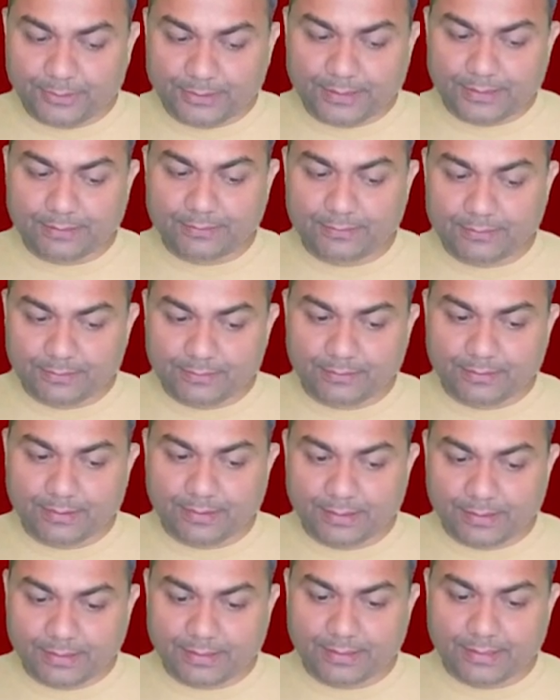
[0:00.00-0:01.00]
So yes,
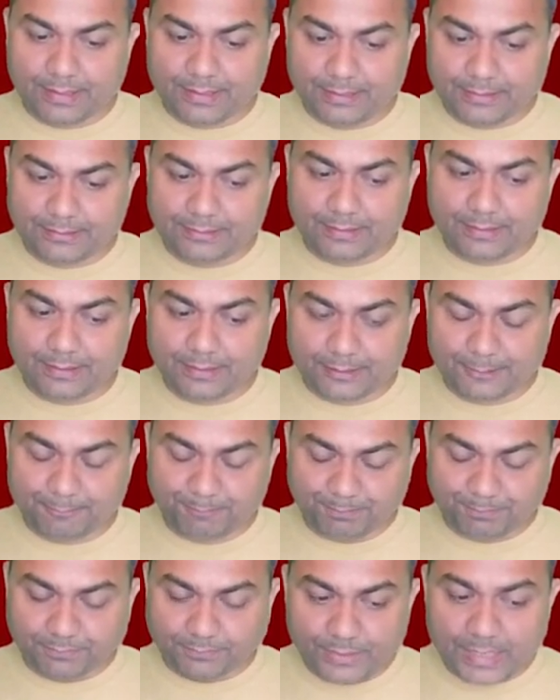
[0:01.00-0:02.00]
in
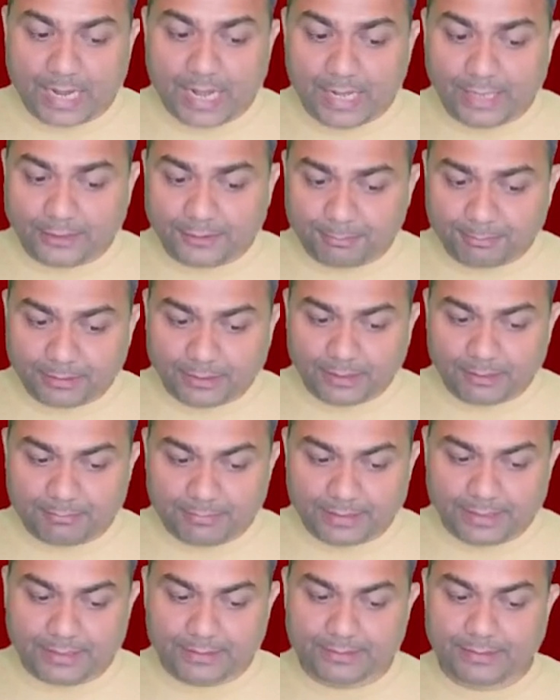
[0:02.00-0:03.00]
the as per
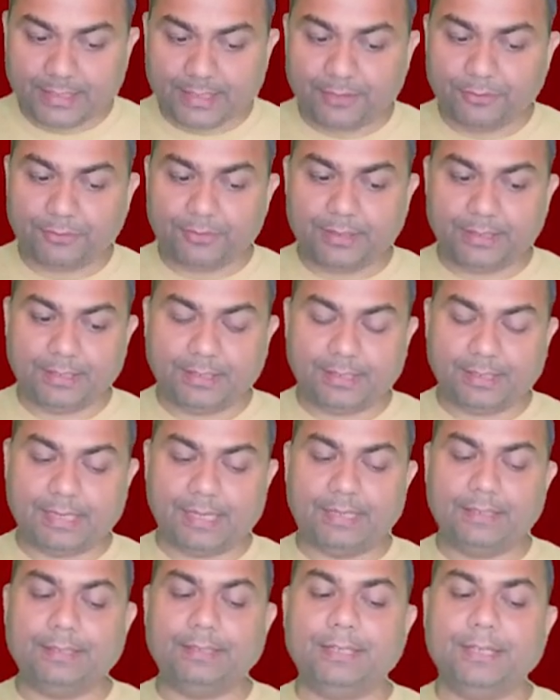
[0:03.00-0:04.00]
update, they are looking
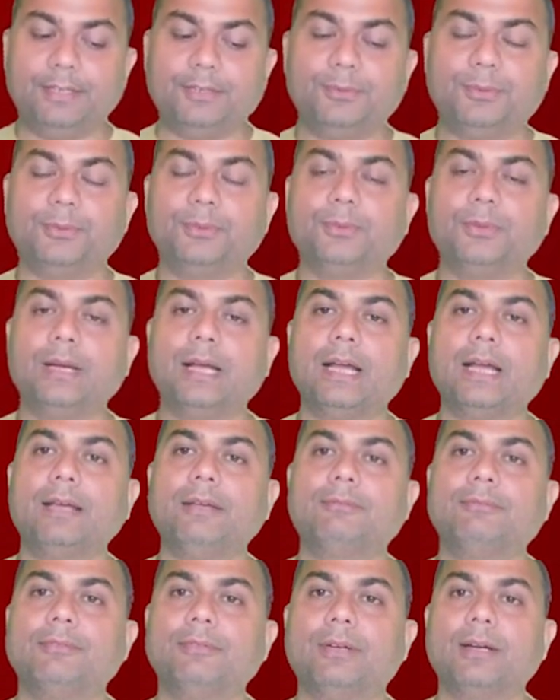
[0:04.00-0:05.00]
at candidate who
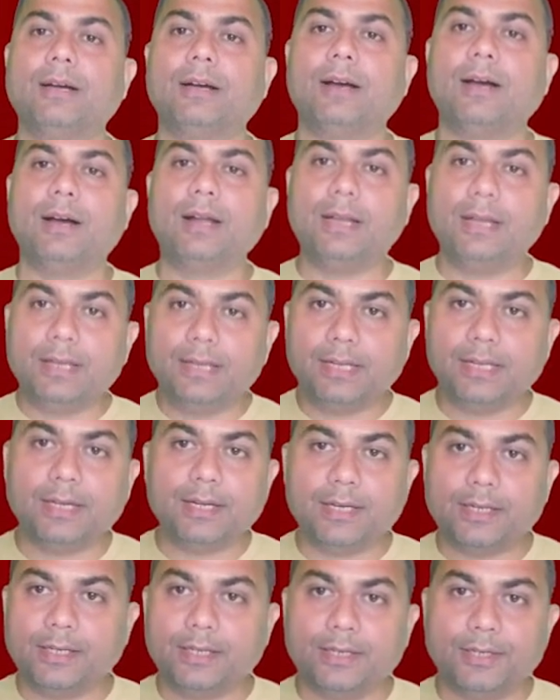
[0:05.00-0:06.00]
have
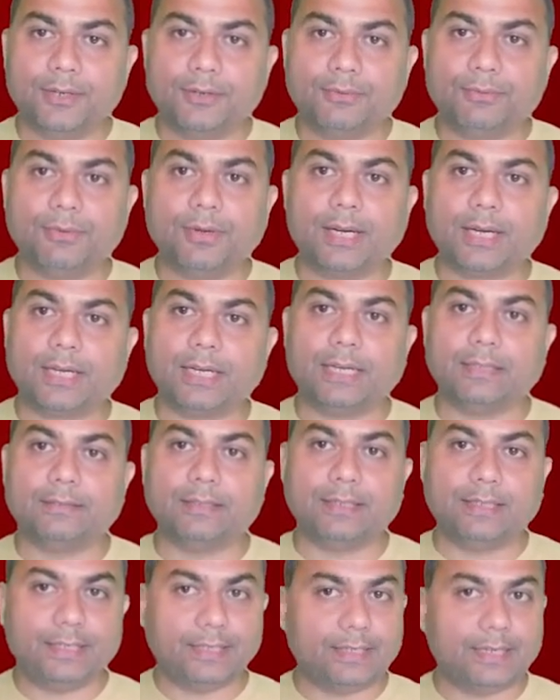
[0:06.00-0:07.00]
earlier worked
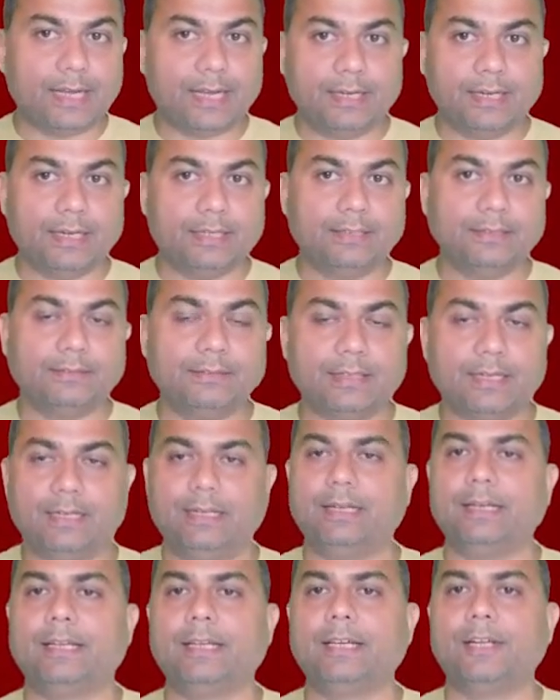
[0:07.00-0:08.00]
as a data
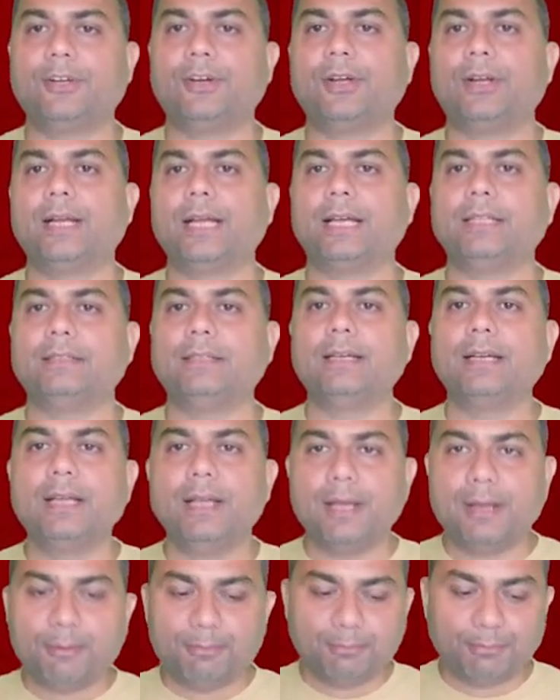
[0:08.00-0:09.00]
analyst and later on as
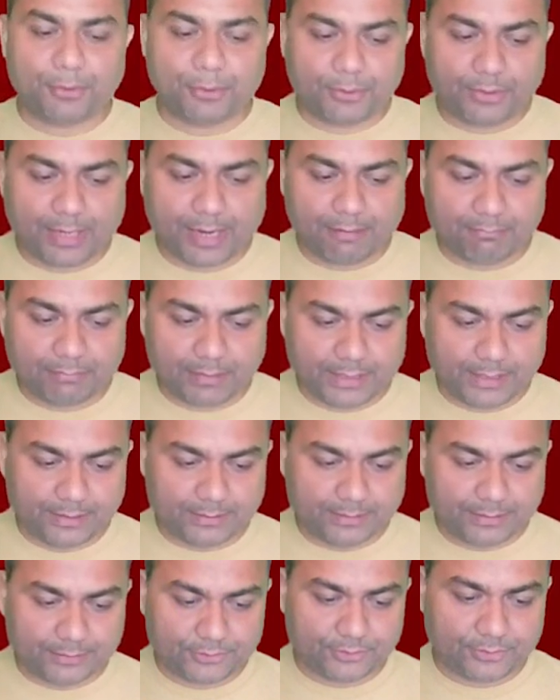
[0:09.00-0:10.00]
a program
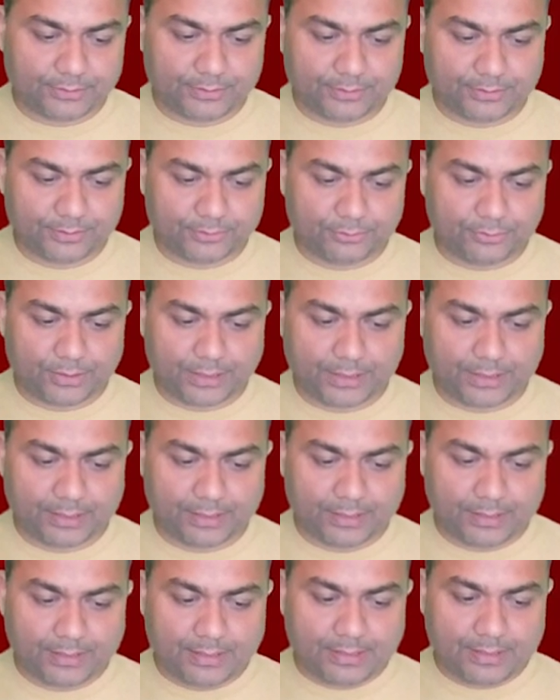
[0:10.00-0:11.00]
manager. So this is
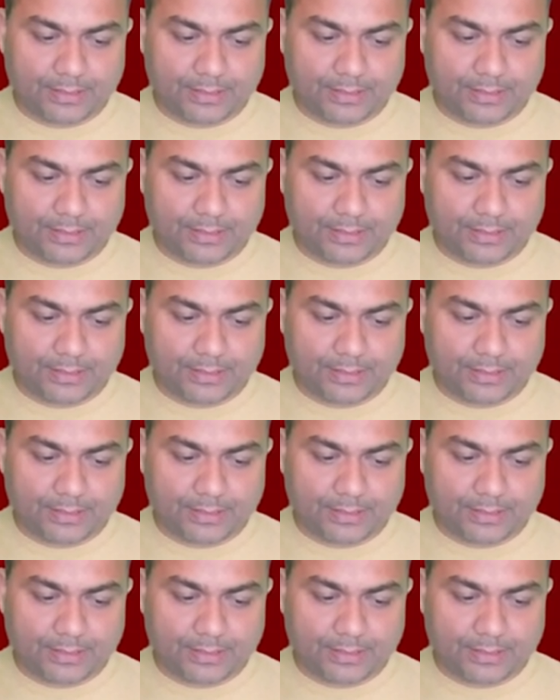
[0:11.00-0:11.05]
what